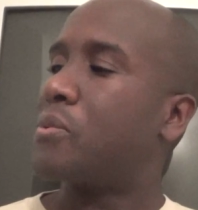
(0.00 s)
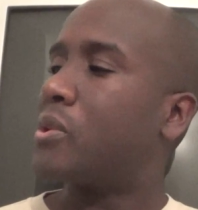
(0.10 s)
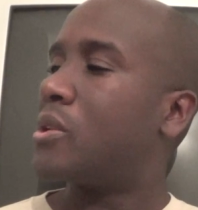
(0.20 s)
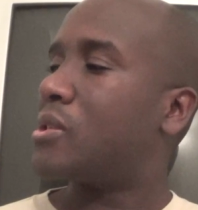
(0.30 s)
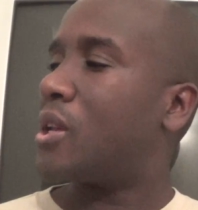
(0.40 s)

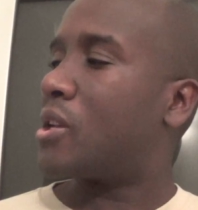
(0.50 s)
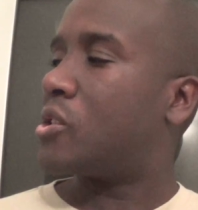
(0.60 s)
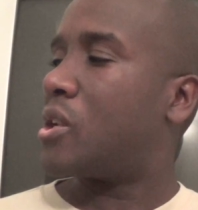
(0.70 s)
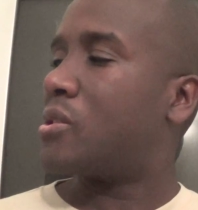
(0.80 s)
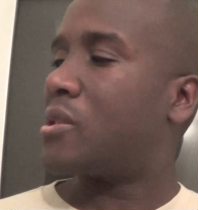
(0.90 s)
on the Sega
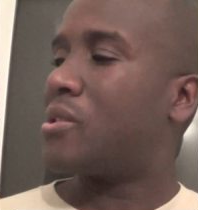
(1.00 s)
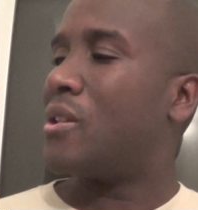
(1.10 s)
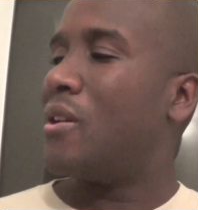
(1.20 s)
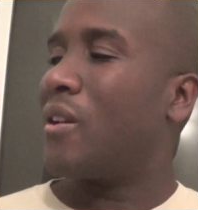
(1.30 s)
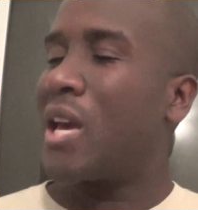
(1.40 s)
Genesis.
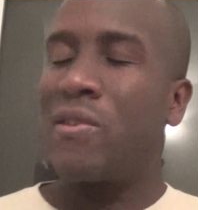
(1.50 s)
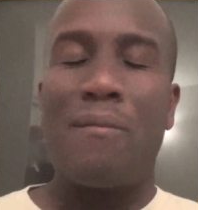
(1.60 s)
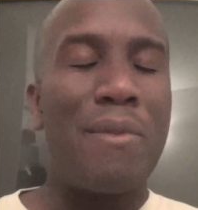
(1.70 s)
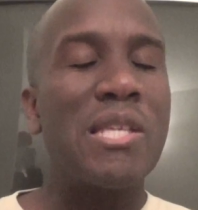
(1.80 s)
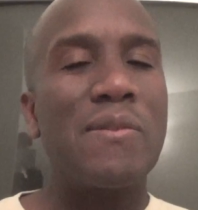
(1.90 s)
Kind of
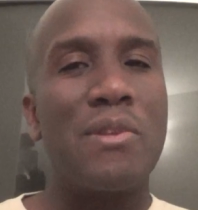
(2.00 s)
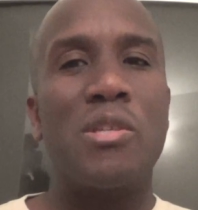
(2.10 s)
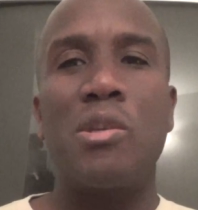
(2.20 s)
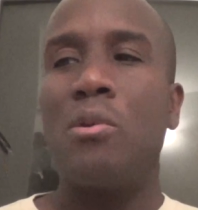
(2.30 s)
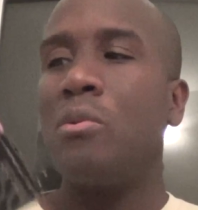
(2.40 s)
a mix of the
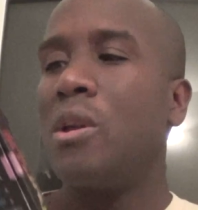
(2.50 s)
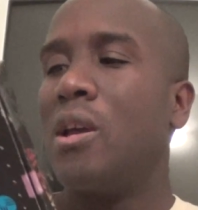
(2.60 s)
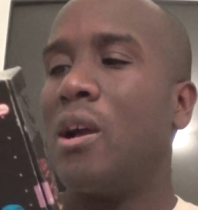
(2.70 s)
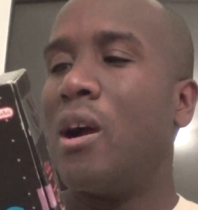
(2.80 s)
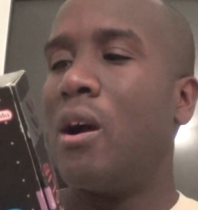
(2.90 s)
two.
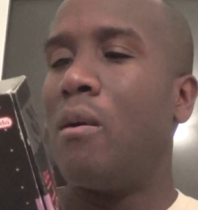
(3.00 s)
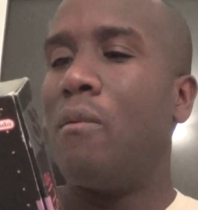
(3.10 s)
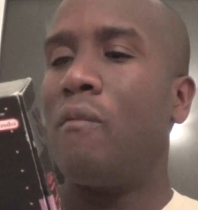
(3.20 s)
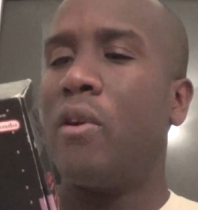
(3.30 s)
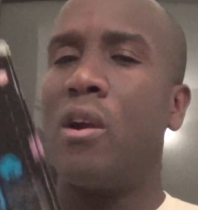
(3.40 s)

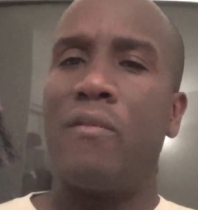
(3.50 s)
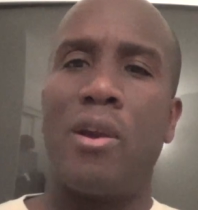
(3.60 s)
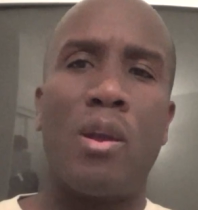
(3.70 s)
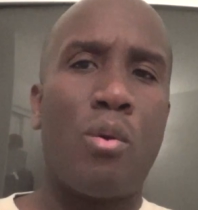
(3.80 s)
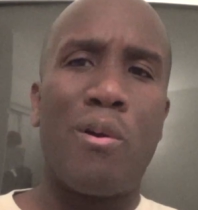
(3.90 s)
Very,
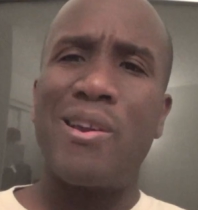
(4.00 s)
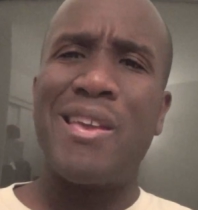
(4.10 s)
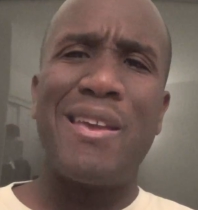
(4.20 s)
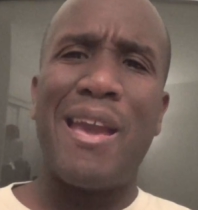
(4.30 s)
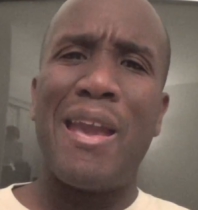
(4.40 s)
very
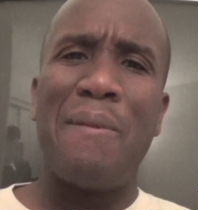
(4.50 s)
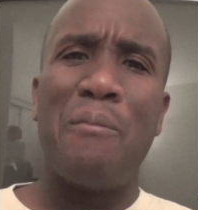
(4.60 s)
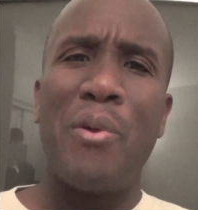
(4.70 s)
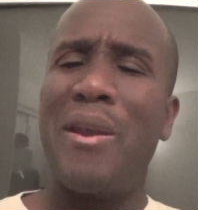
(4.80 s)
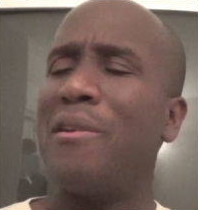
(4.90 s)
quirky game,
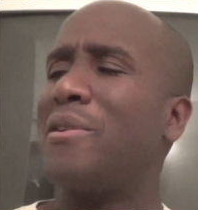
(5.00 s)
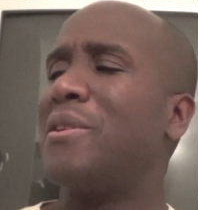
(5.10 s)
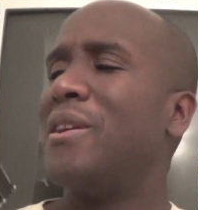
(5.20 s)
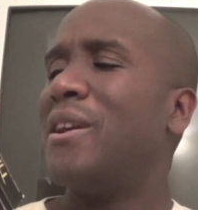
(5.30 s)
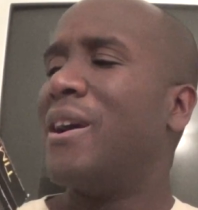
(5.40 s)
weird,
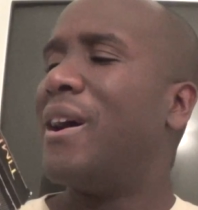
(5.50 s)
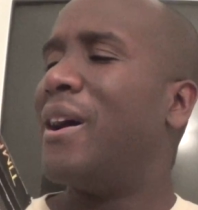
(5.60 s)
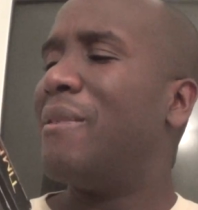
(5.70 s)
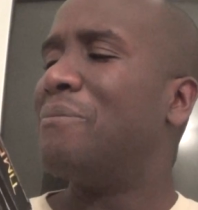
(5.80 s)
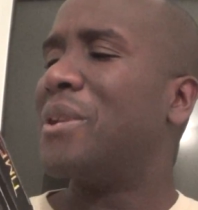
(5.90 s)

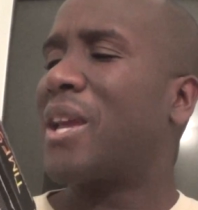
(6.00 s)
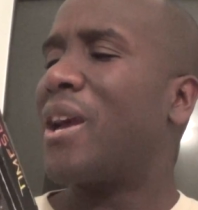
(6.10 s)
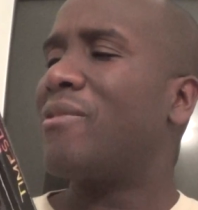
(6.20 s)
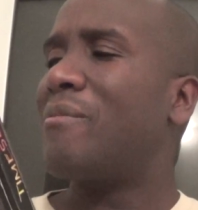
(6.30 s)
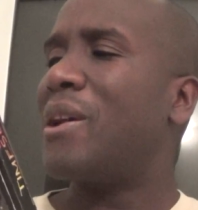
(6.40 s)
but it
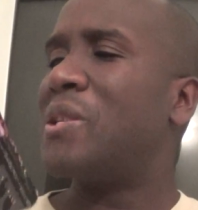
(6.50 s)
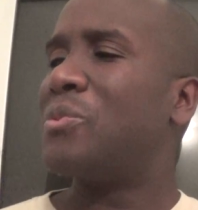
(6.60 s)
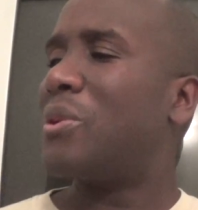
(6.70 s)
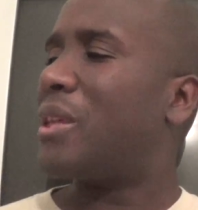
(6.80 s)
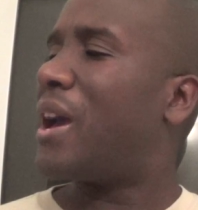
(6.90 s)
kind of reminds
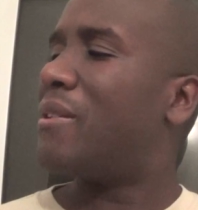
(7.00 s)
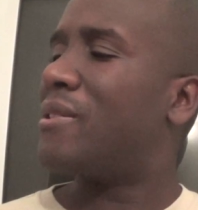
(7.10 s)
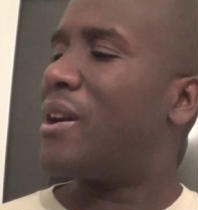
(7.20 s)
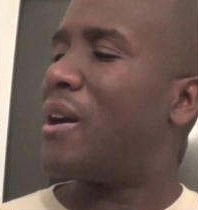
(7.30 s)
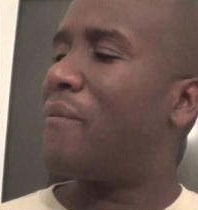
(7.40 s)
me of that.
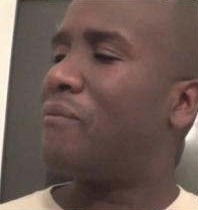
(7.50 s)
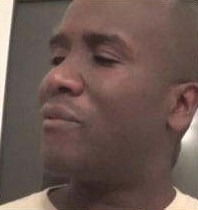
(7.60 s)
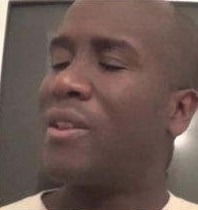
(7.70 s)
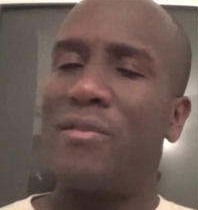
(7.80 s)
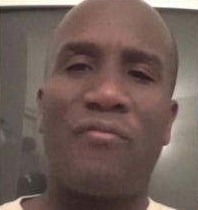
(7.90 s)

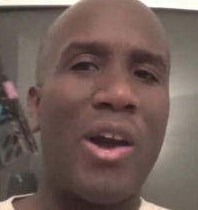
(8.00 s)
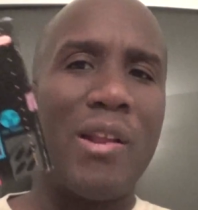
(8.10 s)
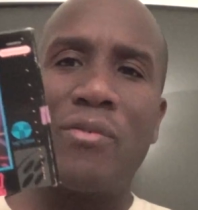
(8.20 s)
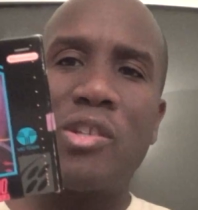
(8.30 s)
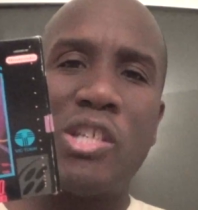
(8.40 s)
Find it
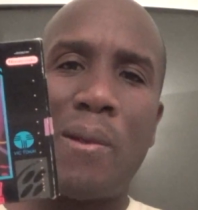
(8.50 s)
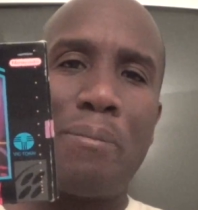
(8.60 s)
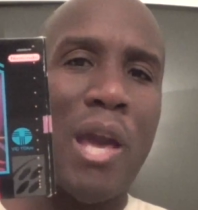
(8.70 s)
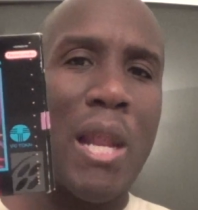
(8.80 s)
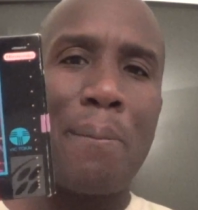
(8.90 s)
for cheap,
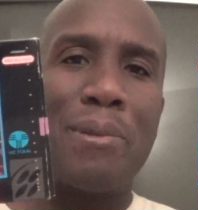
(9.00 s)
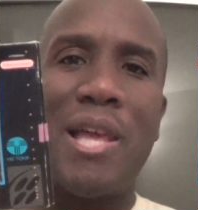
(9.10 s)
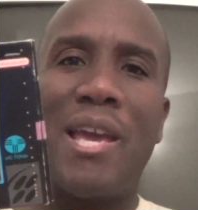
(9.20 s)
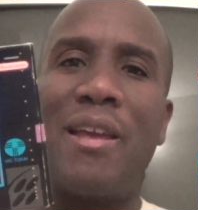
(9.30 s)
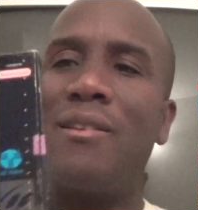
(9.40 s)
pick it up,
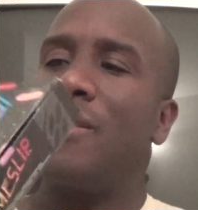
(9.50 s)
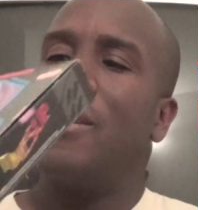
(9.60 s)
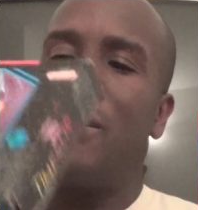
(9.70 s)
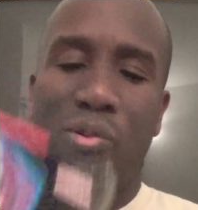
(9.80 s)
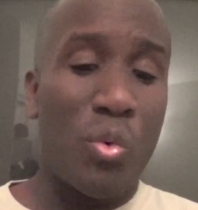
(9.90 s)
play it.
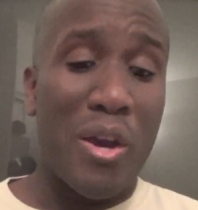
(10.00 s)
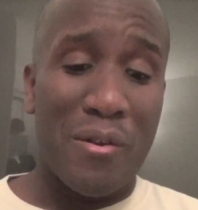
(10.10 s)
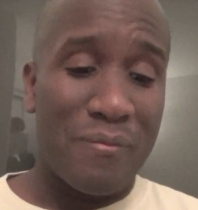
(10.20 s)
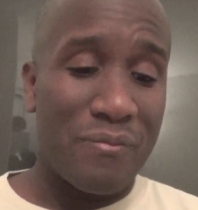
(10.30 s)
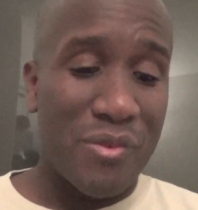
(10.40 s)
It's
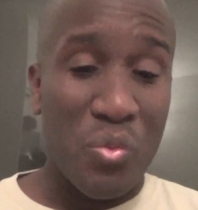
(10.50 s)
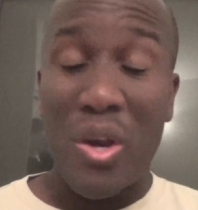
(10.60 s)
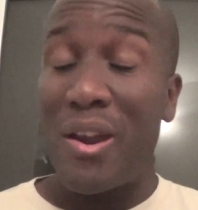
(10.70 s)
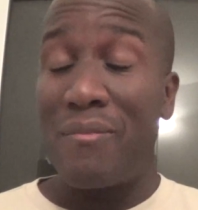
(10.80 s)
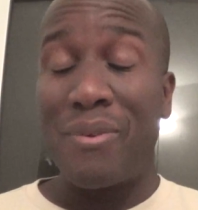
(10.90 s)
weird. It's
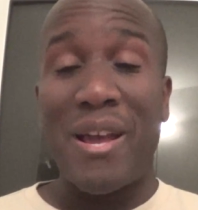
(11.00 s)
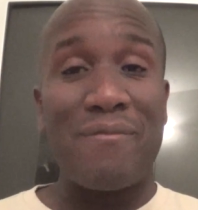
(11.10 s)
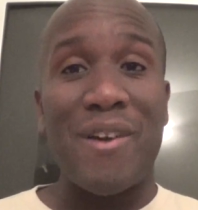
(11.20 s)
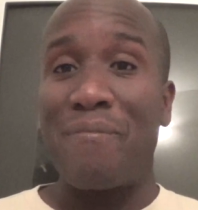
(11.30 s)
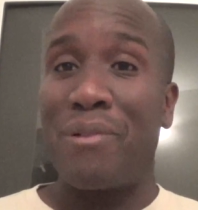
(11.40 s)
weird, but
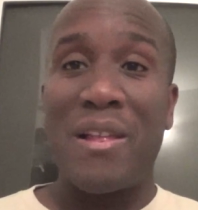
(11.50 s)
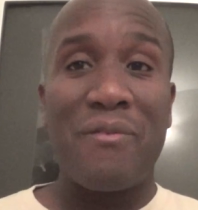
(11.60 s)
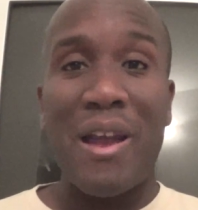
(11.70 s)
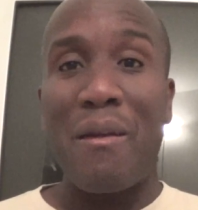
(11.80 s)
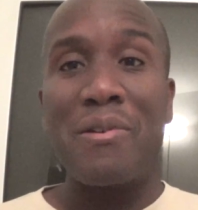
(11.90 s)
I played
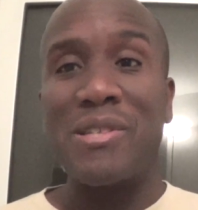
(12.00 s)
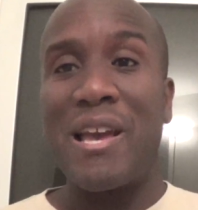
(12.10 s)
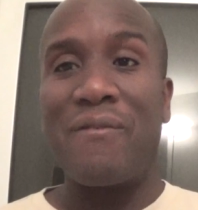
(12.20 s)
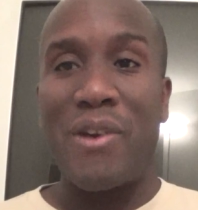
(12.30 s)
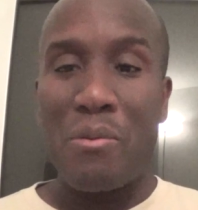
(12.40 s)
for hours and
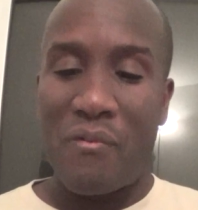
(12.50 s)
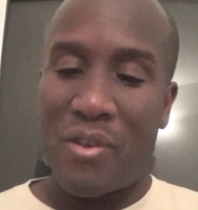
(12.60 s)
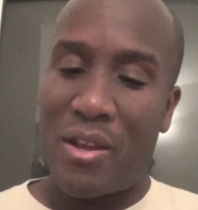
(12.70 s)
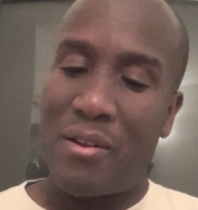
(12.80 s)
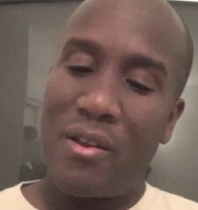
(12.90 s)
had fun with
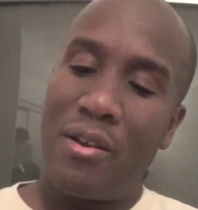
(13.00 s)
it.